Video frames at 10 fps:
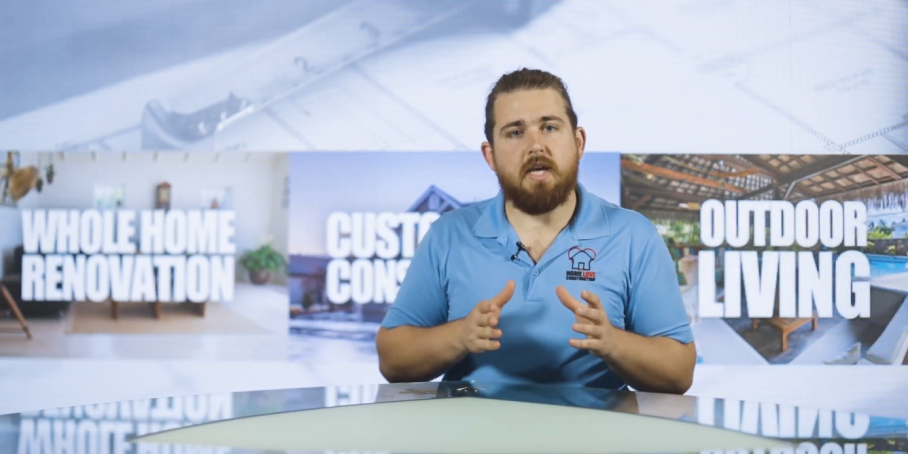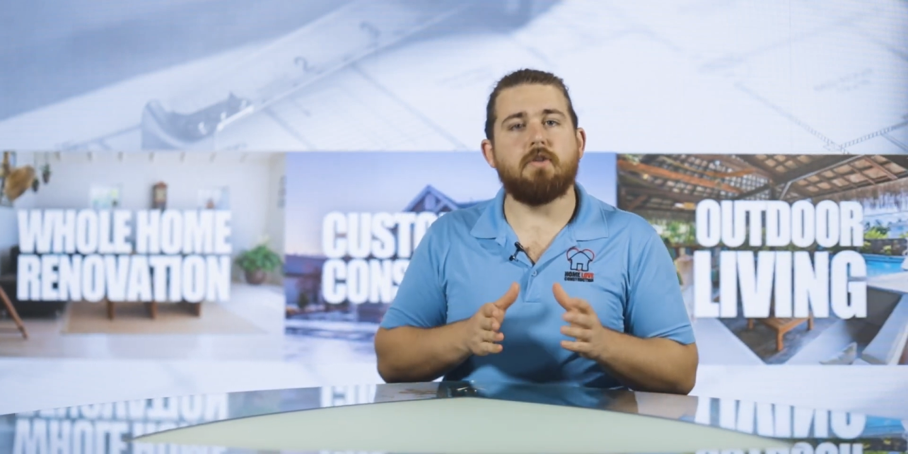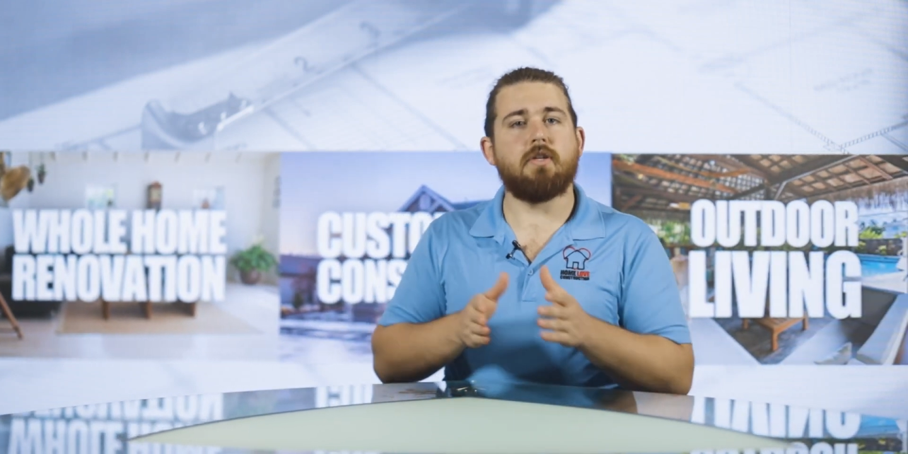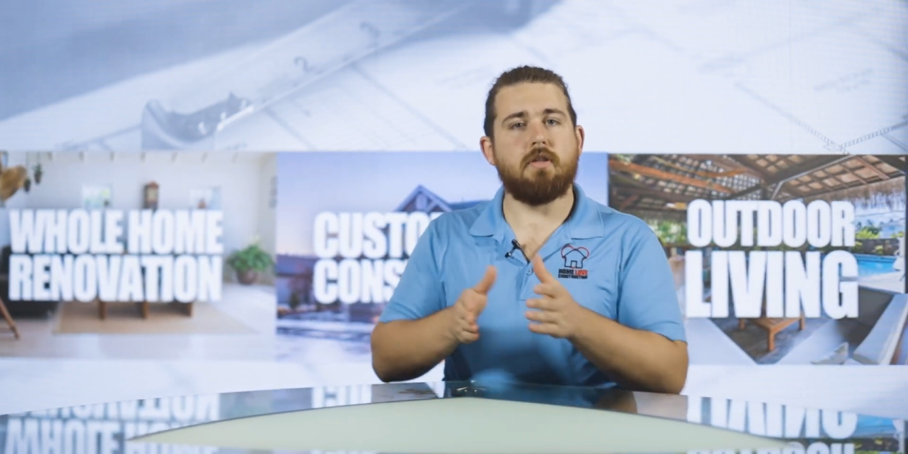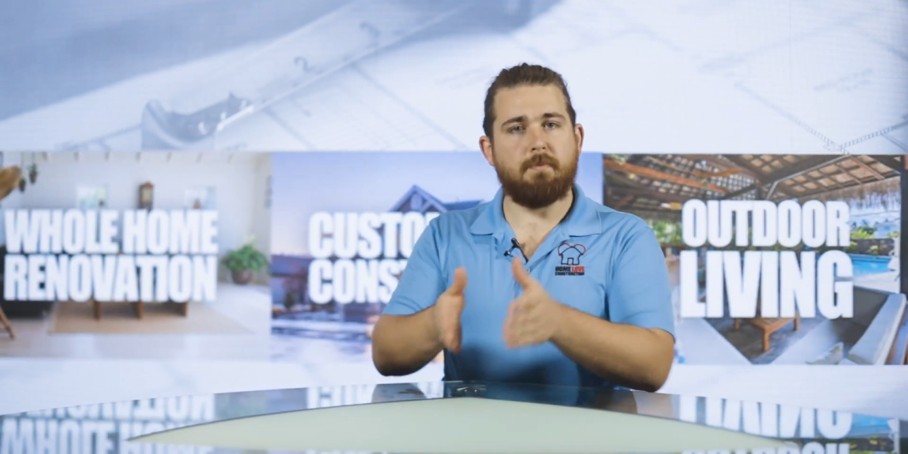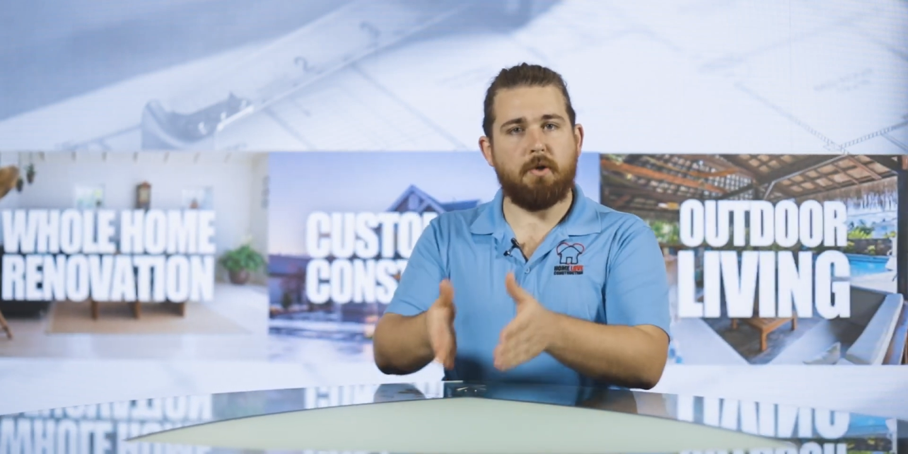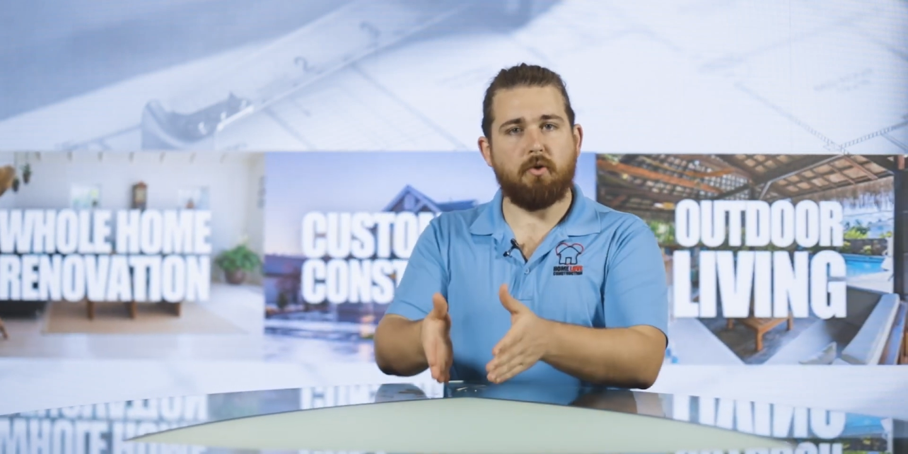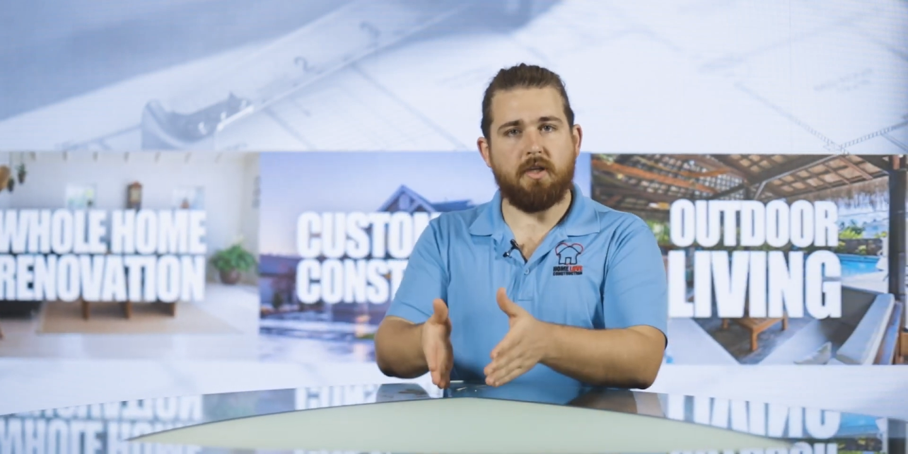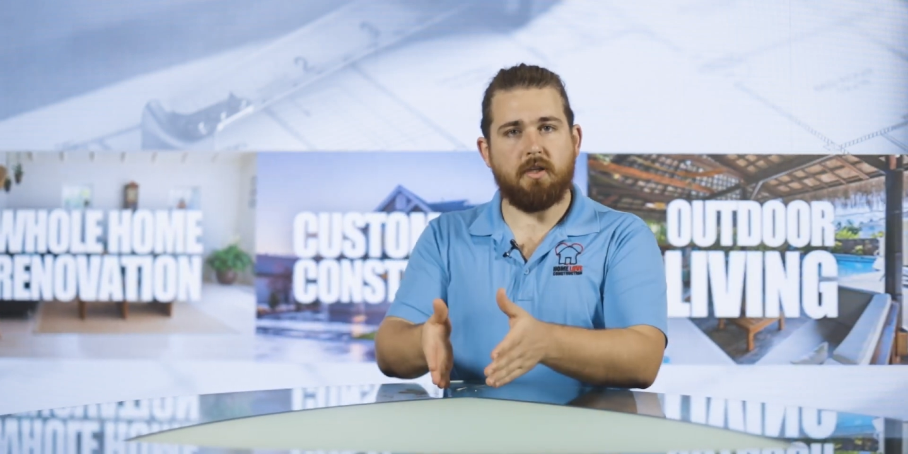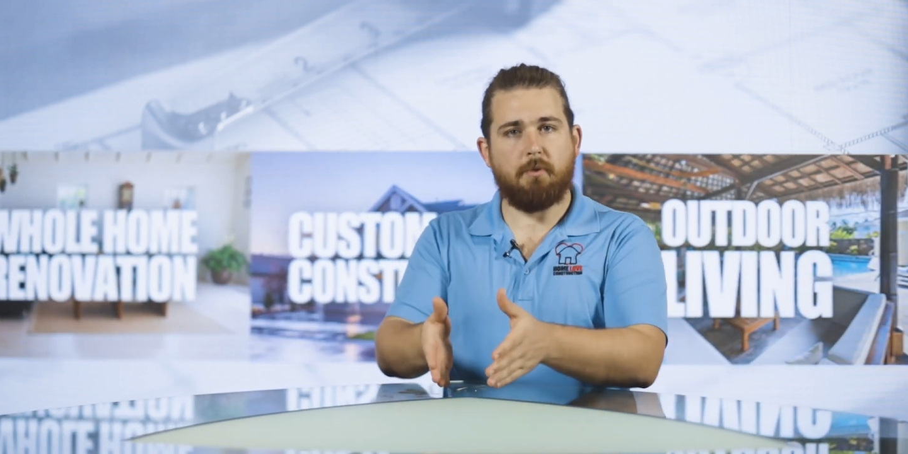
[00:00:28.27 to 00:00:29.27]
into the
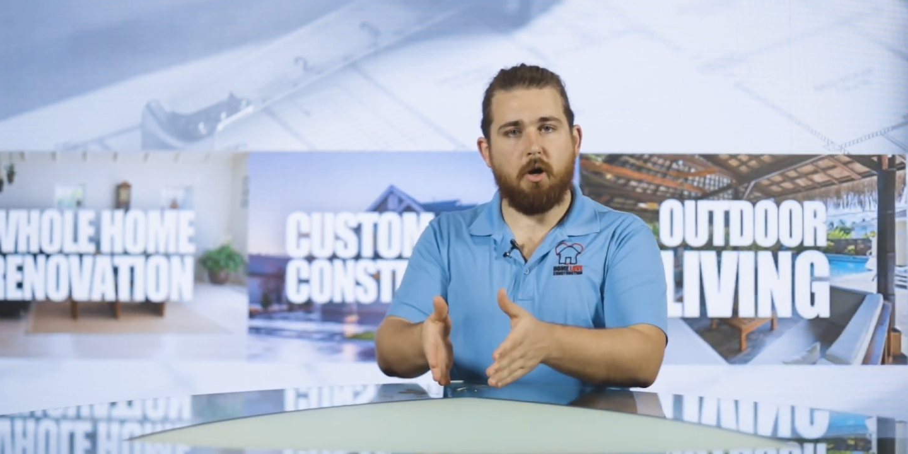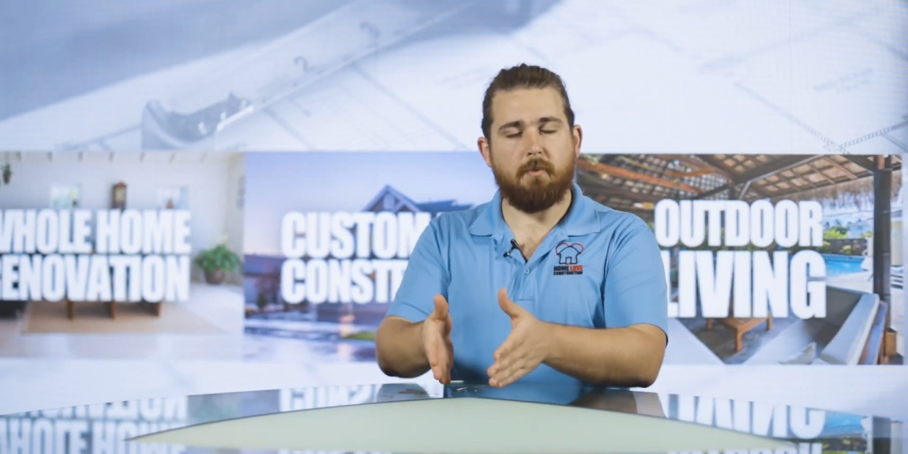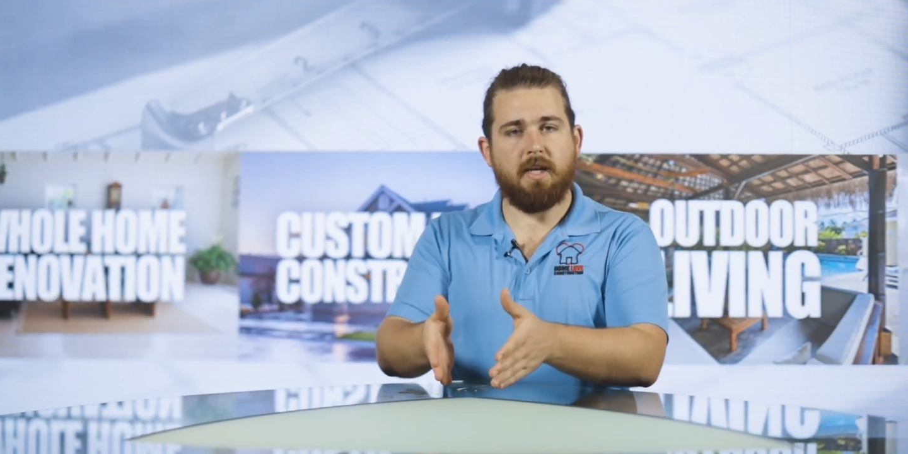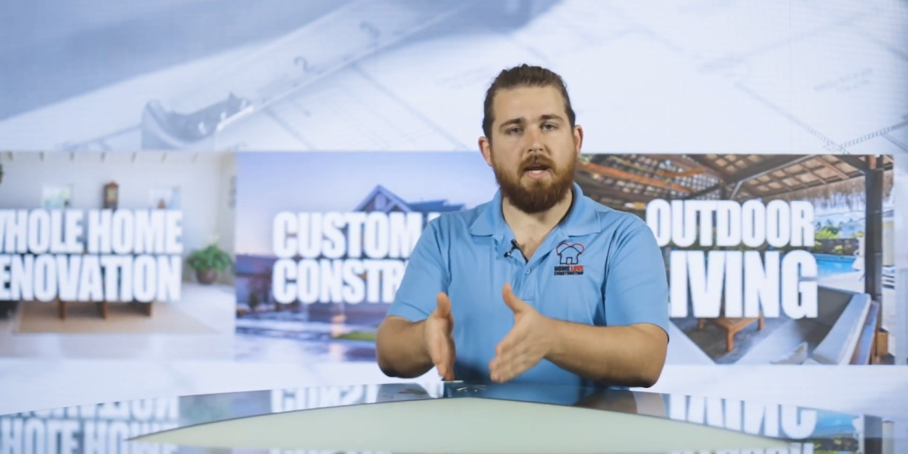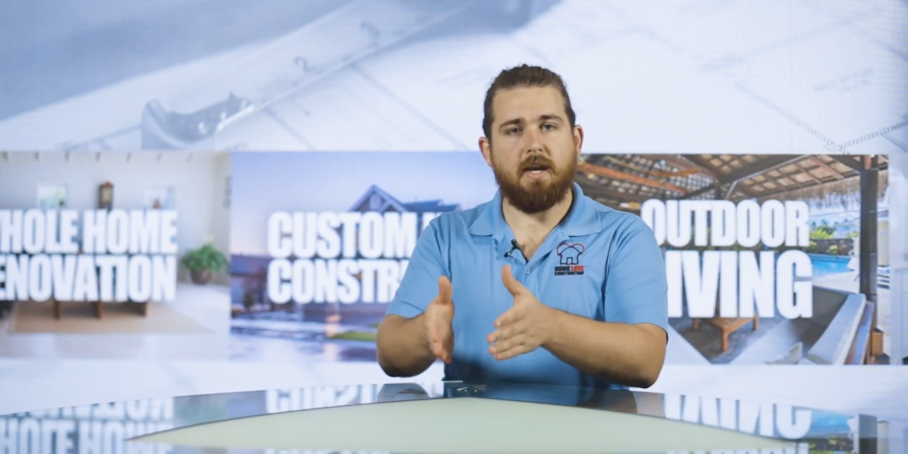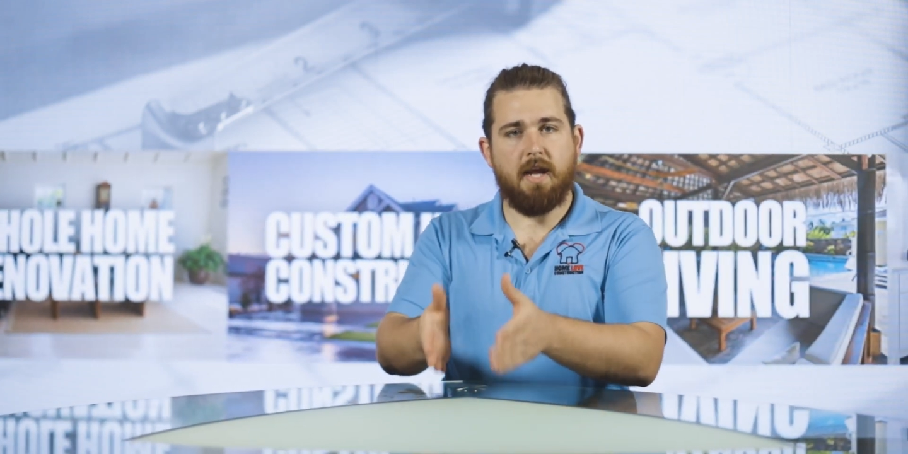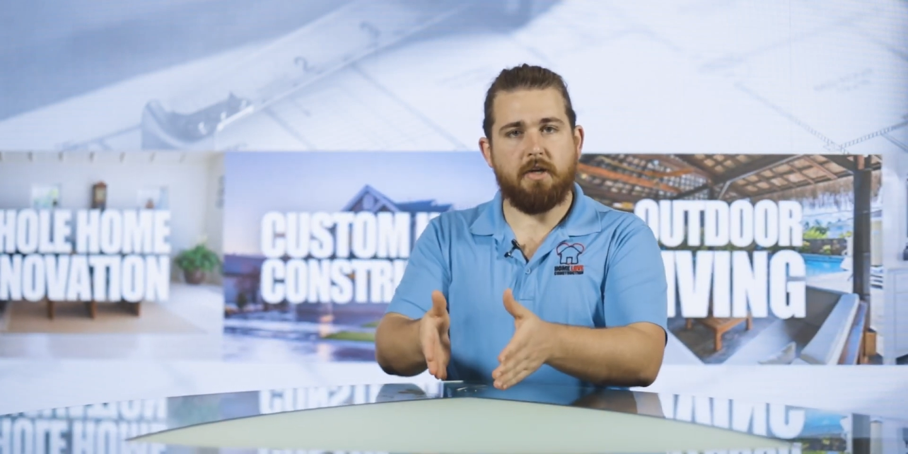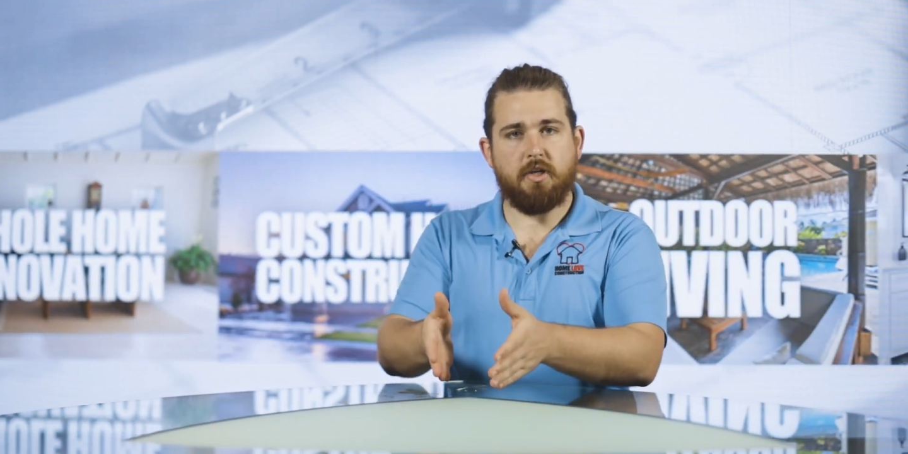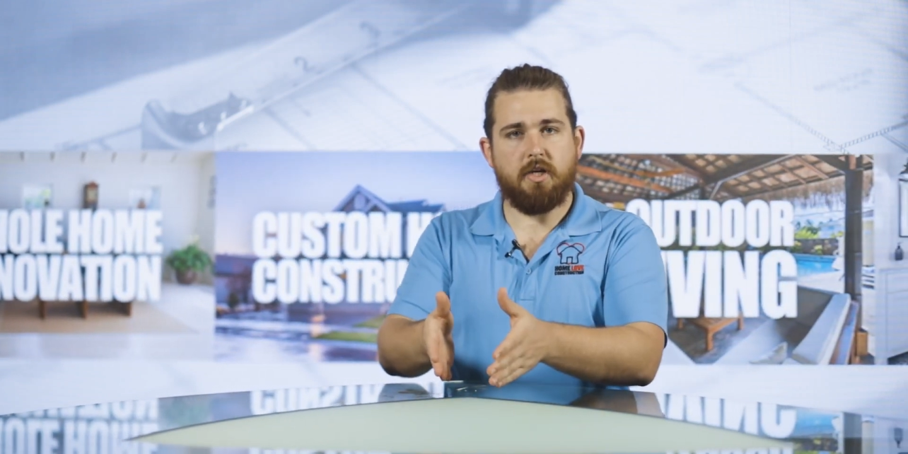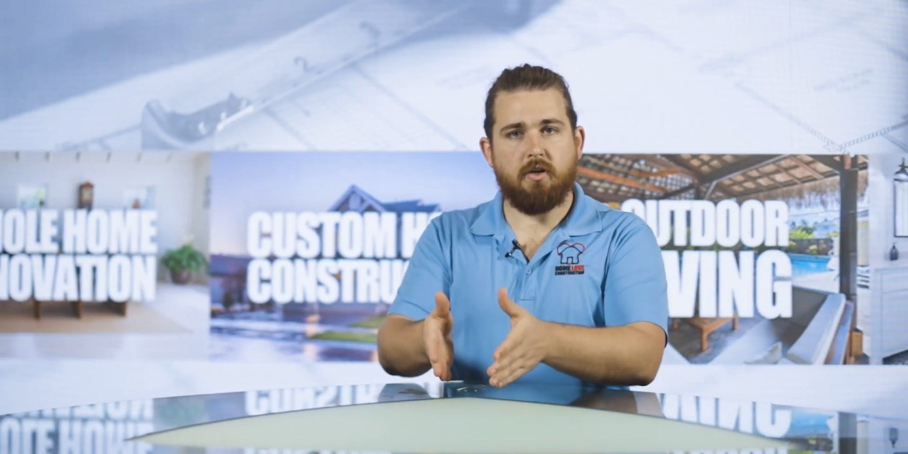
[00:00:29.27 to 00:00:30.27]
building department and
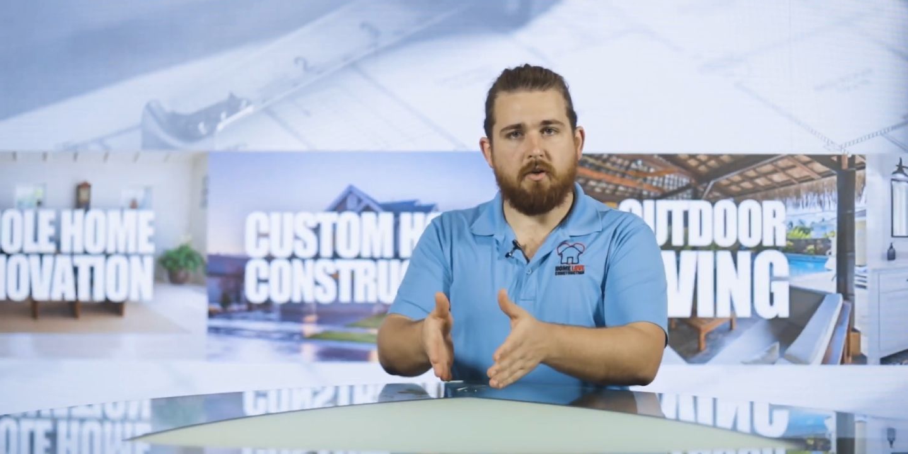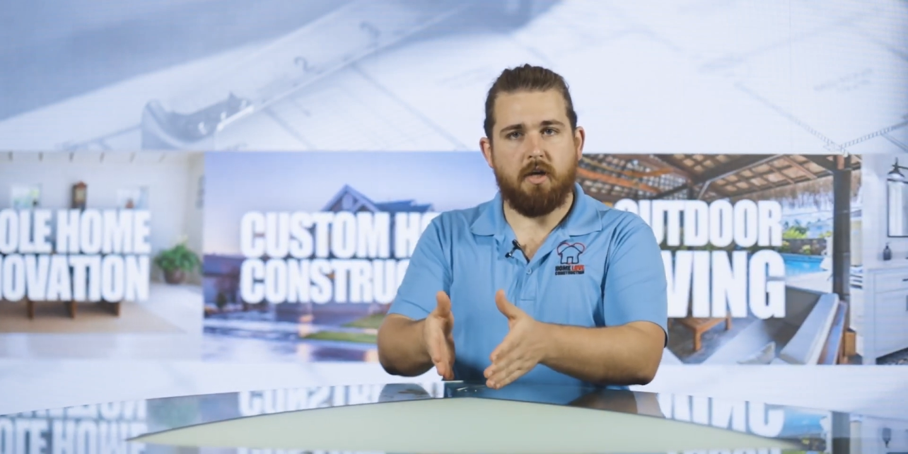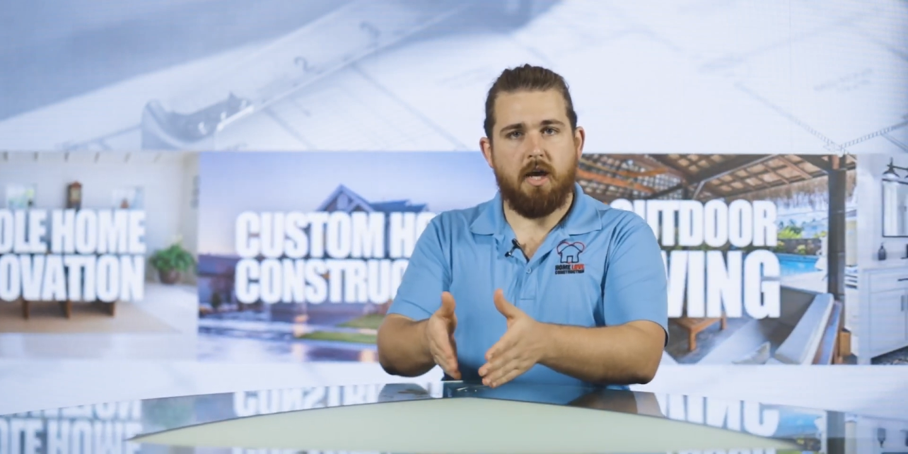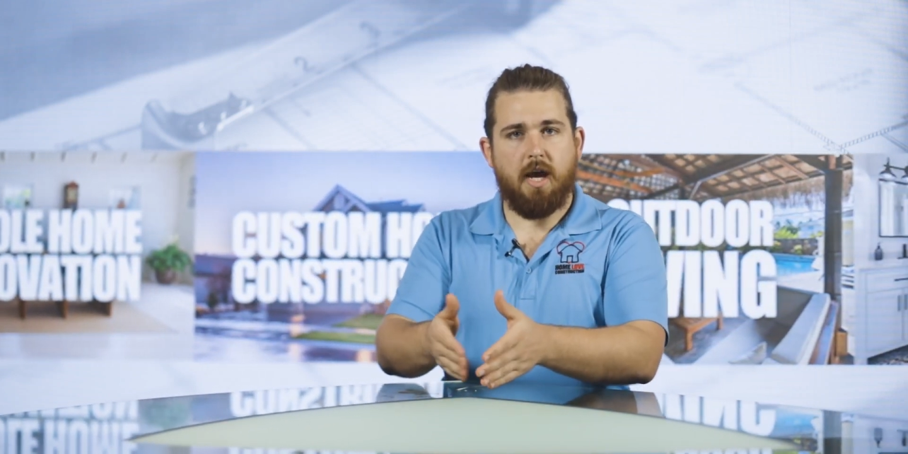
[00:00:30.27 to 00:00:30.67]
engineered